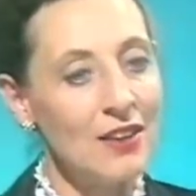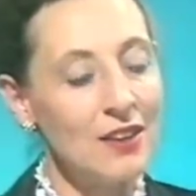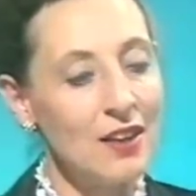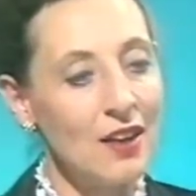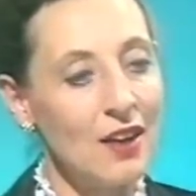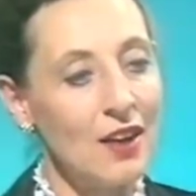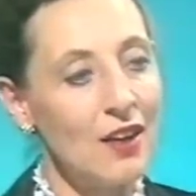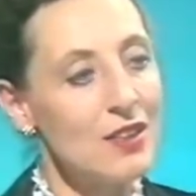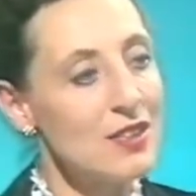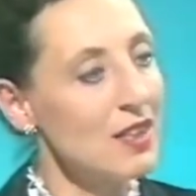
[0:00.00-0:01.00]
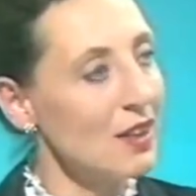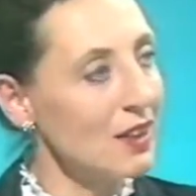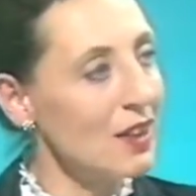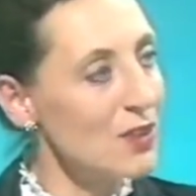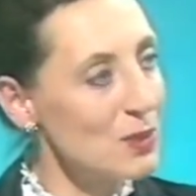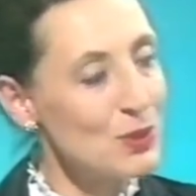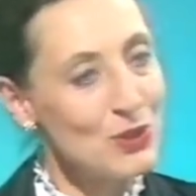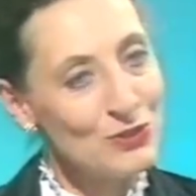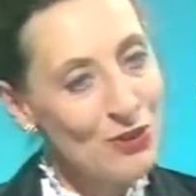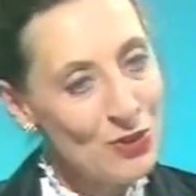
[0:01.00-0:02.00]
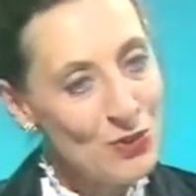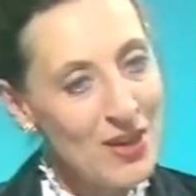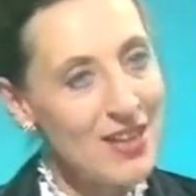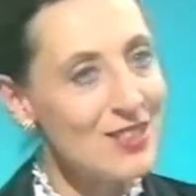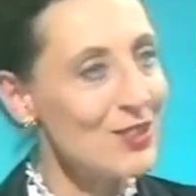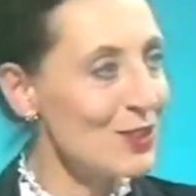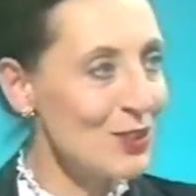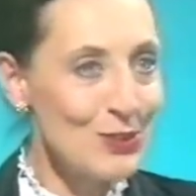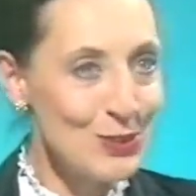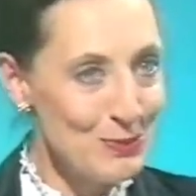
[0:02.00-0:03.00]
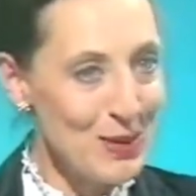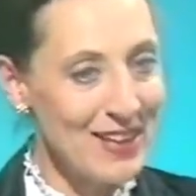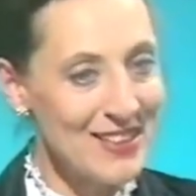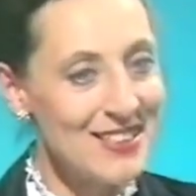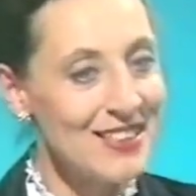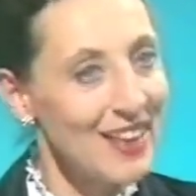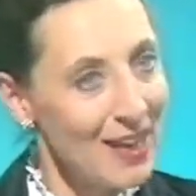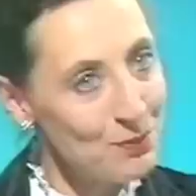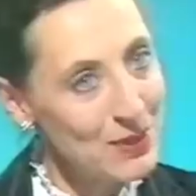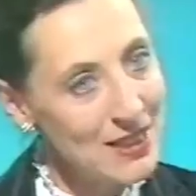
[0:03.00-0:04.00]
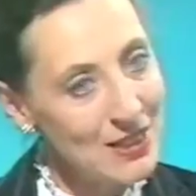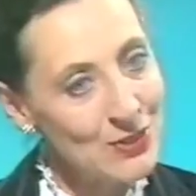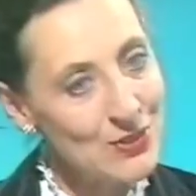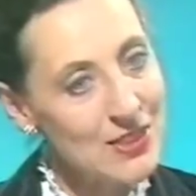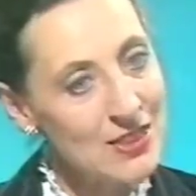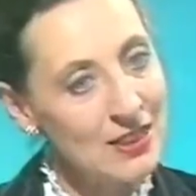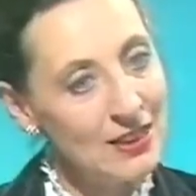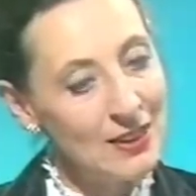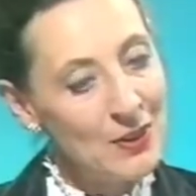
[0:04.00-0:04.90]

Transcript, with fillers: and uh, certainly if it's put on the wrong way, it's not a good practice and can be dangerous.